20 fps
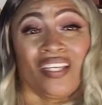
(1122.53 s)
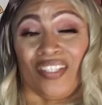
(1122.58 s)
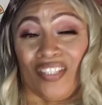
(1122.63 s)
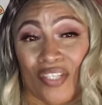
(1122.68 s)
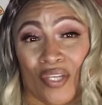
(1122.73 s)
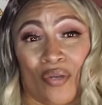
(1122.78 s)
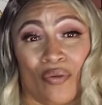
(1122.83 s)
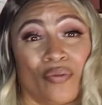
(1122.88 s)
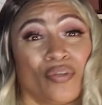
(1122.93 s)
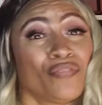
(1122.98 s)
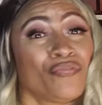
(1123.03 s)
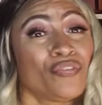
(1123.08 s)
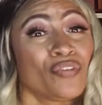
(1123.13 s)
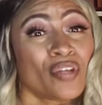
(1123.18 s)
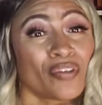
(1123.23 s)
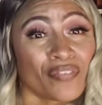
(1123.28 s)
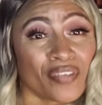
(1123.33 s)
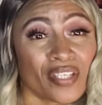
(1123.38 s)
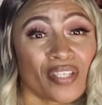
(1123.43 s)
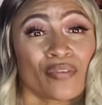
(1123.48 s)
No, if
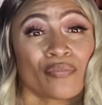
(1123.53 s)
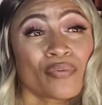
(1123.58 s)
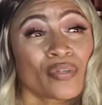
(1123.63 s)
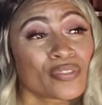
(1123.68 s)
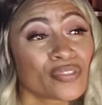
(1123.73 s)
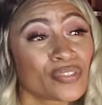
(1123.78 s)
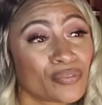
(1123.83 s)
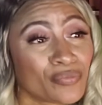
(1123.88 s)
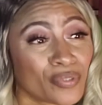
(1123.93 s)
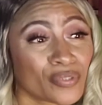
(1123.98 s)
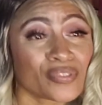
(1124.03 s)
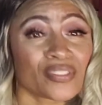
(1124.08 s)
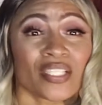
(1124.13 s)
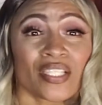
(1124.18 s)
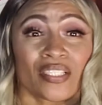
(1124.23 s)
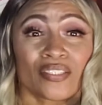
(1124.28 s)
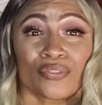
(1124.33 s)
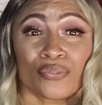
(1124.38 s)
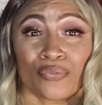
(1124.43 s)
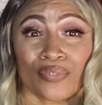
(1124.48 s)
you ever hear Rosie
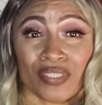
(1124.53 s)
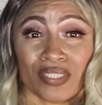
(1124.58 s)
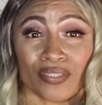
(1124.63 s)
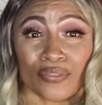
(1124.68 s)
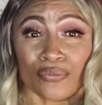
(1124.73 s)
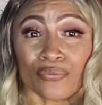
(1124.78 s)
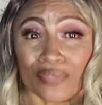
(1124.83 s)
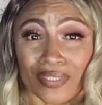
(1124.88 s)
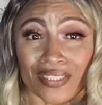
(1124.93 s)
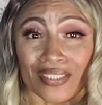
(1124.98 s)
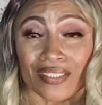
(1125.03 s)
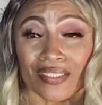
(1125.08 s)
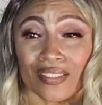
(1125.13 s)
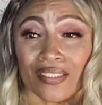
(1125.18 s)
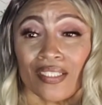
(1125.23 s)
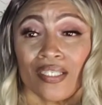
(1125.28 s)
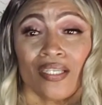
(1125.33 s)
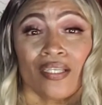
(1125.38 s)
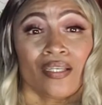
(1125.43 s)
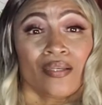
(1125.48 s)
Rosette 2020
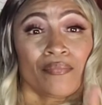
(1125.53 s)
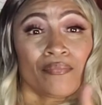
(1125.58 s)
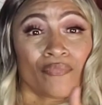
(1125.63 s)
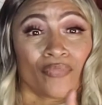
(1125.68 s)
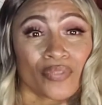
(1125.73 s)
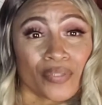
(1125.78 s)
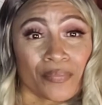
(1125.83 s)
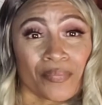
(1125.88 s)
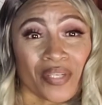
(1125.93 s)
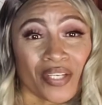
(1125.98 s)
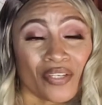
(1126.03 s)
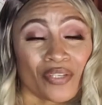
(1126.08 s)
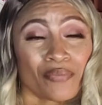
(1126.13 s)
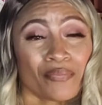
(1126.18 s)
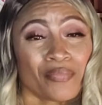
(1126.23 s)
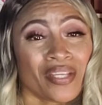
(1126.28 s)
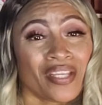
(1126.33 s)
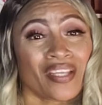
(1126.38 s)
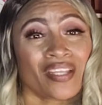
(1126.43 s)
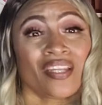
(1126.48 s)
with a married
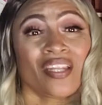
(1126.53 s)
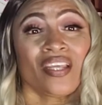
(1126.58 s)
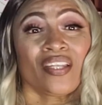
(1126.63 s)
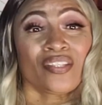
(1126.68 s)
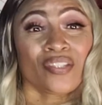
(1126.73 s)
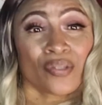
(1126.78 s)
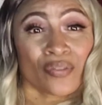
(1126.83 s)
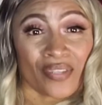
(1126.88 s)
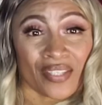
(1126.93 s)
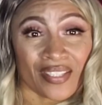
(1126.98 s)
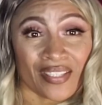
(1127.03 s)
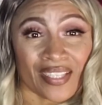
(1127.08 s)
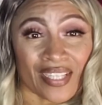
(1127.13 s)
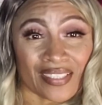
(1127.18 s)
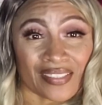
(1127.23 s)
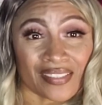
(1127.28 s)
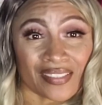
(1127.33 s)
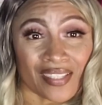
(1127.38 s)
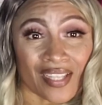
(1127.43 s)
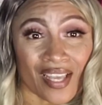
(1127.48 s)
man, know that
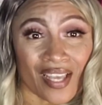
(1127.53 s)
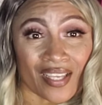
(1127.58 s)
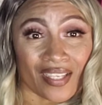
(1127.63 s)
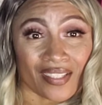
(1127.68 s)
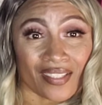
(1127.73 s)
that's a lie.